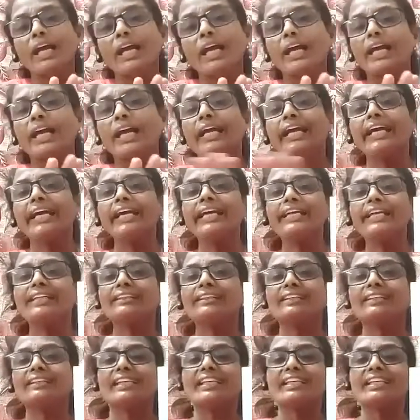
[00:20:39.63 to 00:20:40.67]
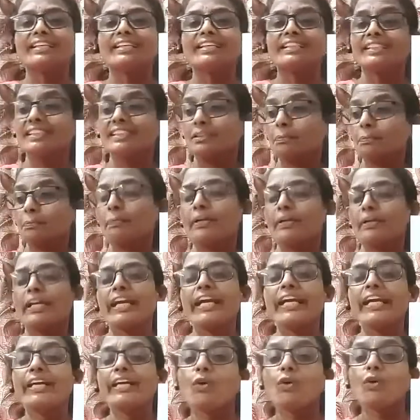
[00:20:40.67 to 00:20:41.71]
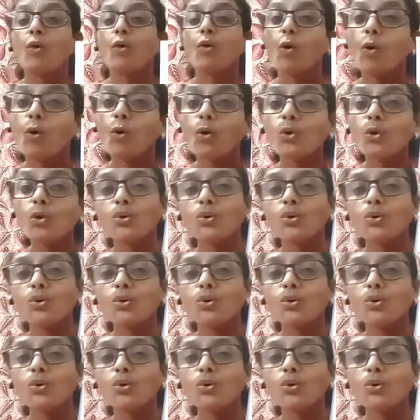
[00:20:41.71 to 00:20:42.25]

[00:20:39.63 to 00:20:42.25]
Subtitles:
it is spread all